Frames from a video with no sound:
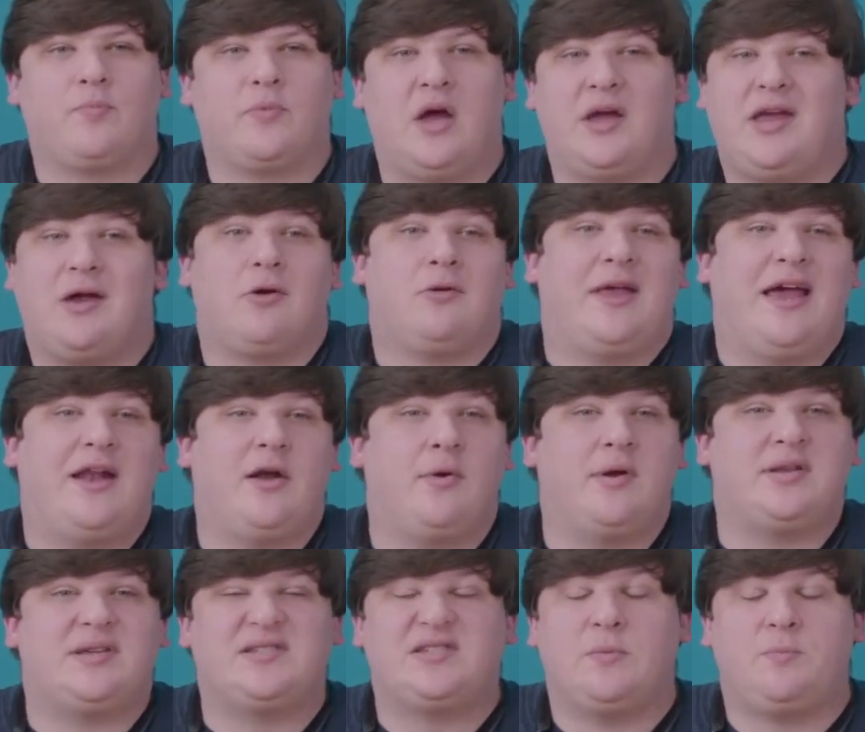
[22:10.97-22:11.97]
A year later,
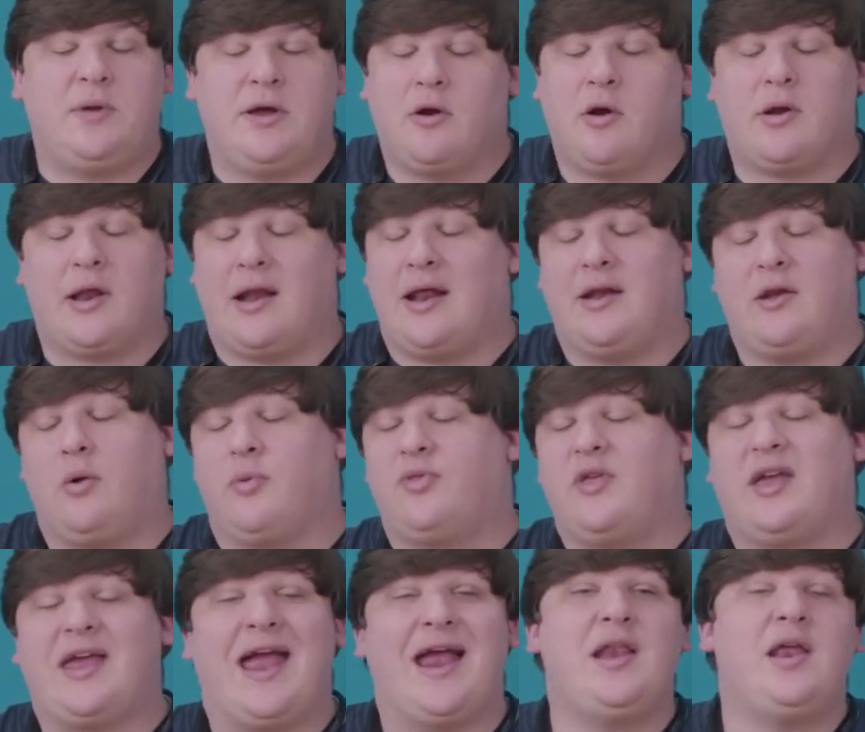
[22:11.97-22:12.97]
it disappeared, and I don't
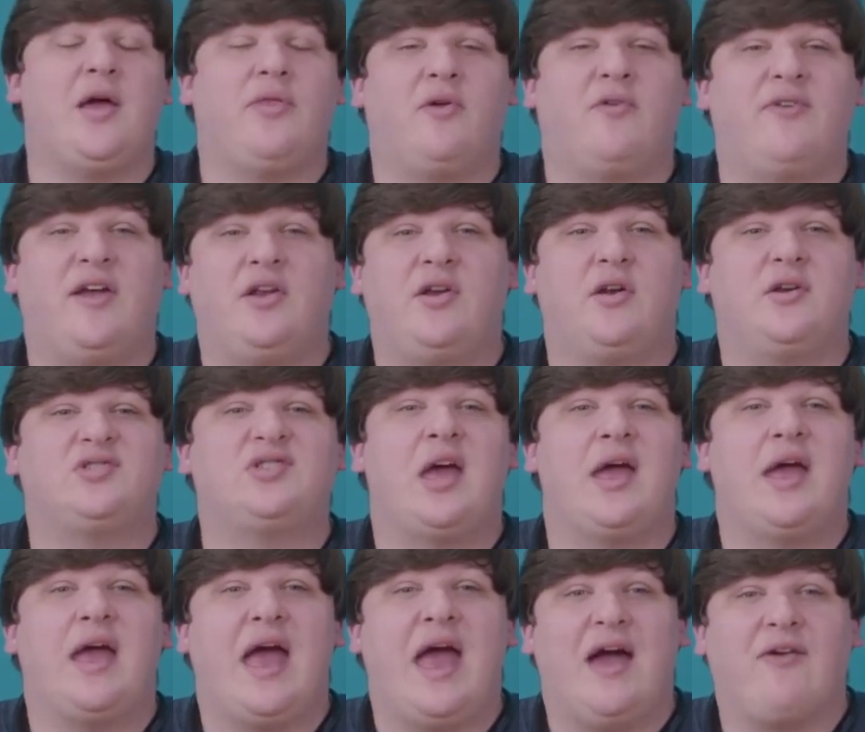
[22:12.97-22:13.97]
think any other vendors
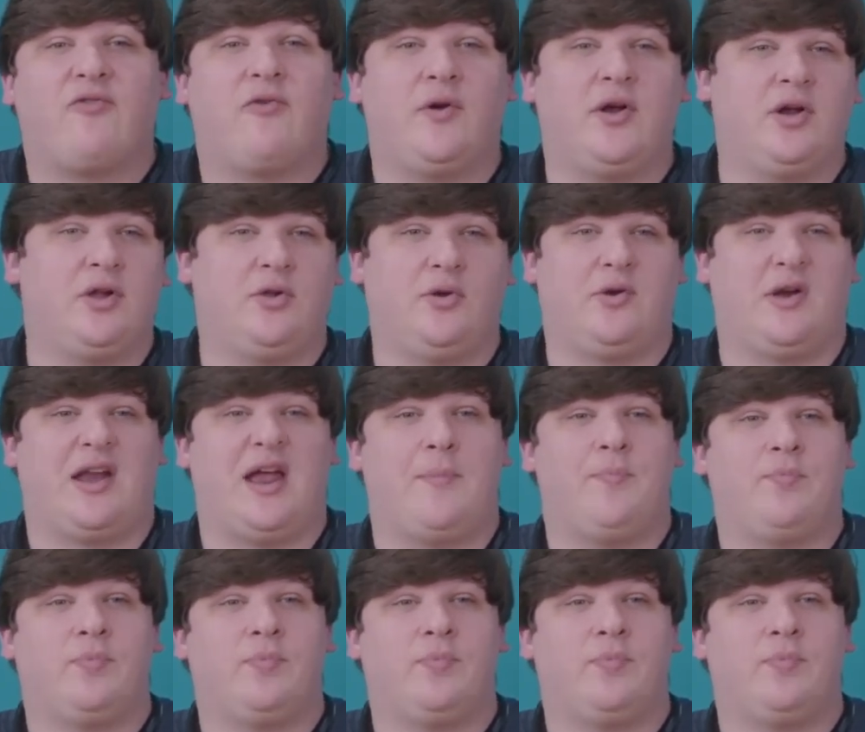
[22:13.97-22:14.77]
ever included it.